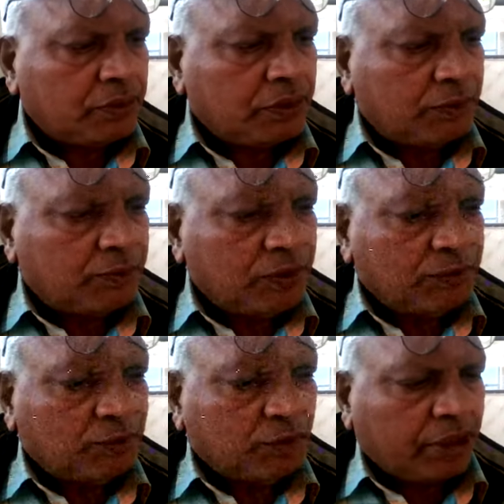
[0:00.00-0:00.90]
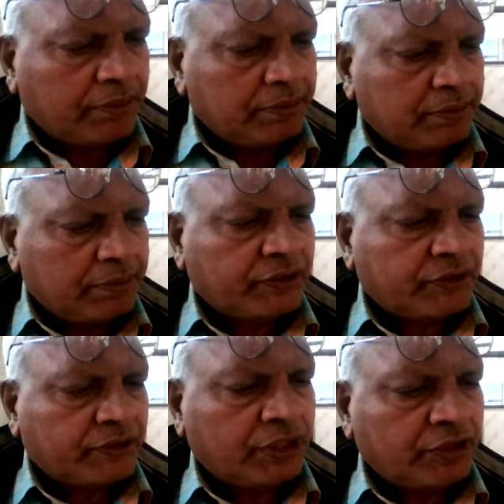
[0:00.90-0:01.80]
complete program, bar
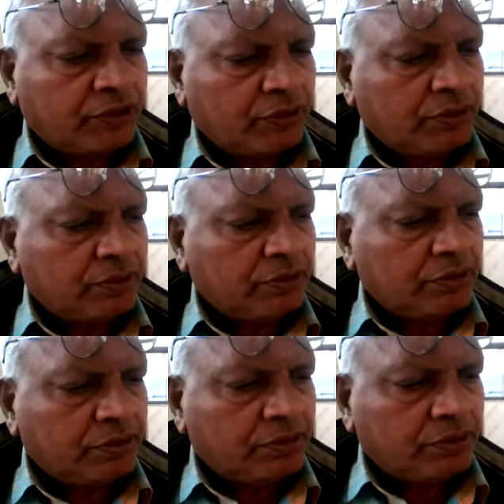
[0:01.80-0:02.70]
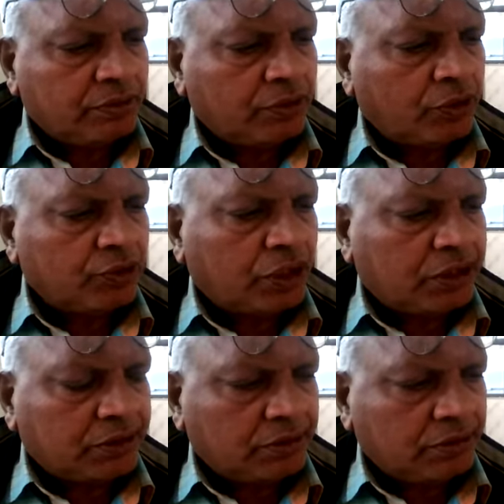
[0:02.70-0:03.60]
schedule or
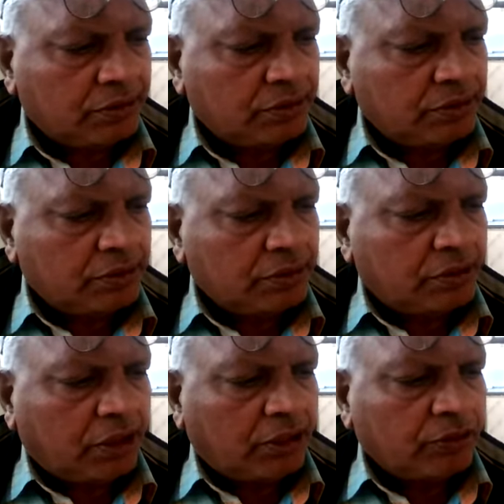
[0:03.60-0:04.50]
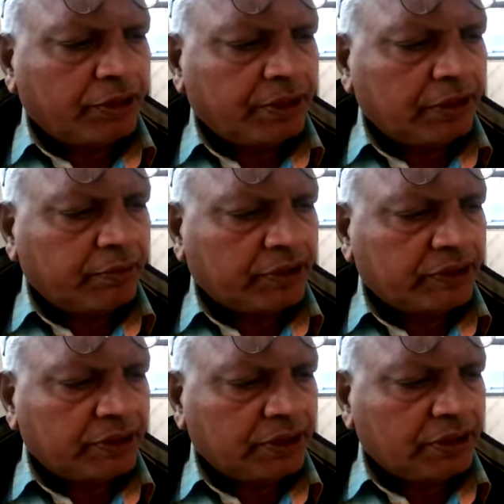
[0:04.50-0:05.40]
chart, allocating
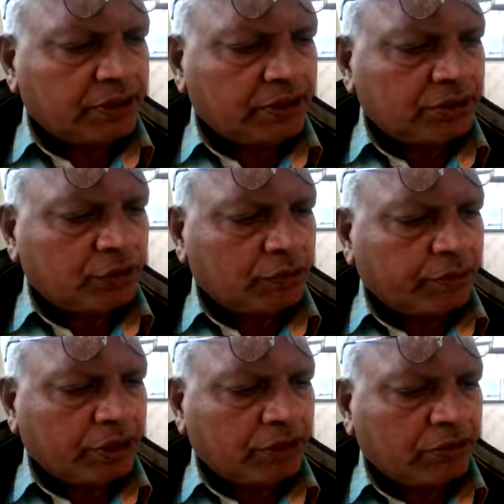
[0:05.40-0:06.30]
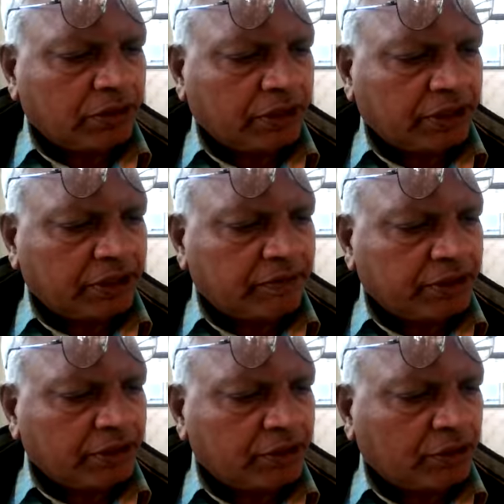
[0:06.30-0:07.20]
percentages to a particular
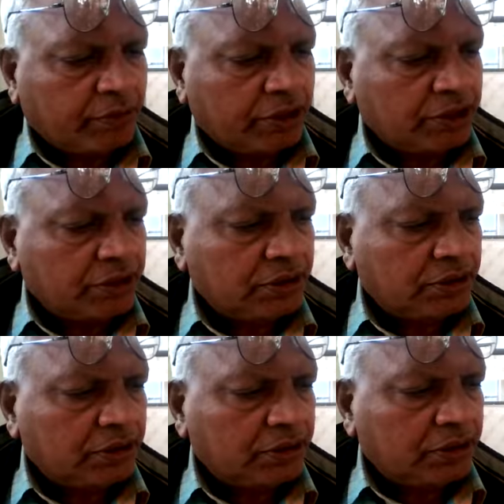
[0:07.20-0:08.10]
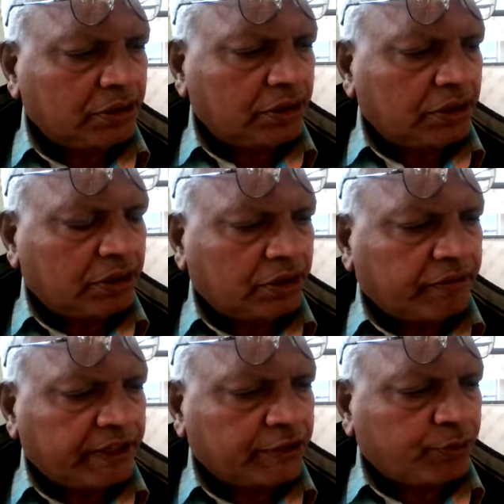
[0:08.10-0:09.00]
activity, operation,
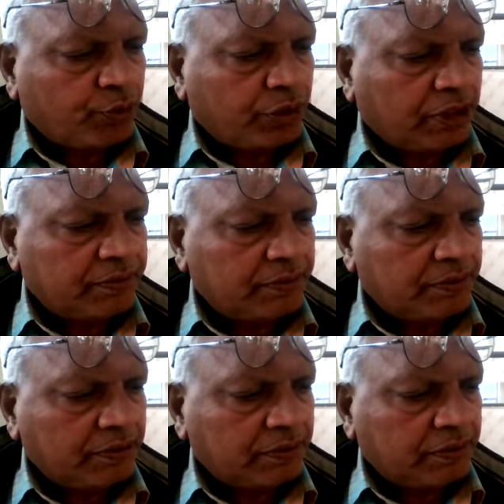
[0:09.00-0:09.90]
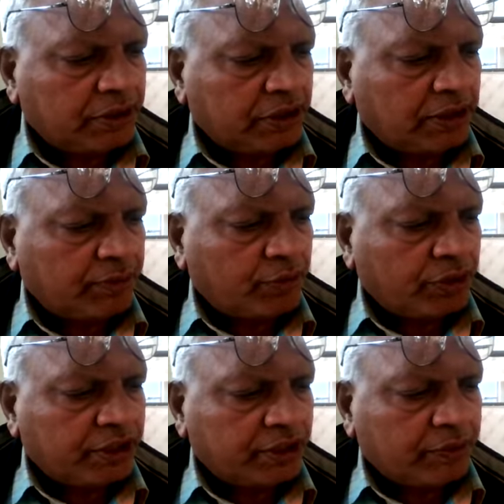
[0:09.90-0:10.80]
revised program, monthly
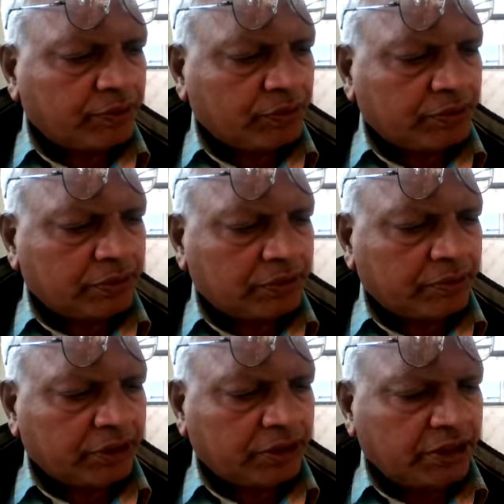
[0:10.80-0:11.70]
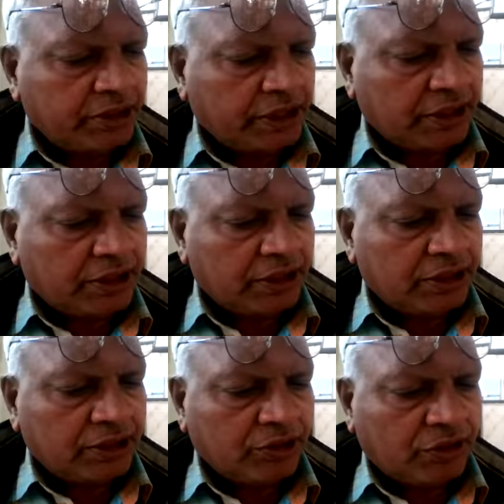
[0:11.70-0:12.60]
progress report, monthly technical
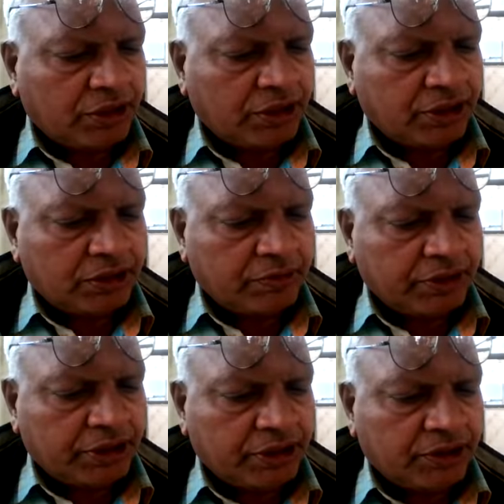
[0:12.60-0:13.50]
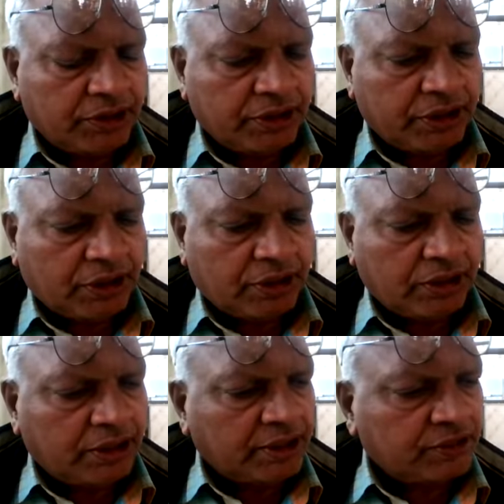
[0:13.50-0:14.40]
and coordination meetings,
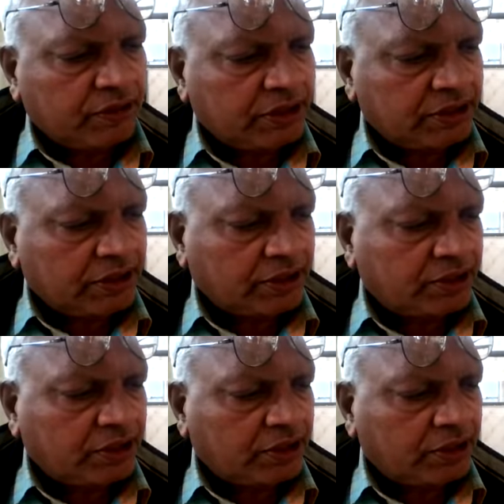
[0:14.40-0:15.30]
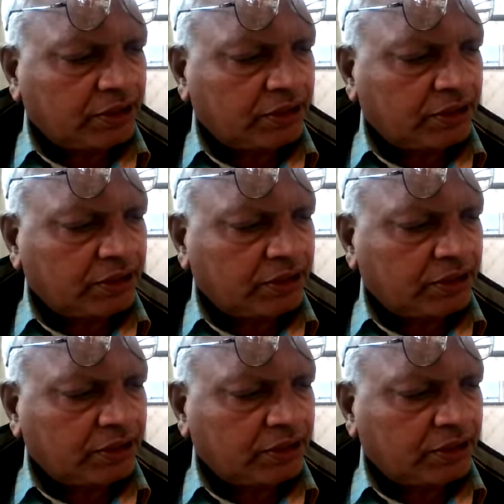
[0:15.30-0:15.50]
internal as well as external,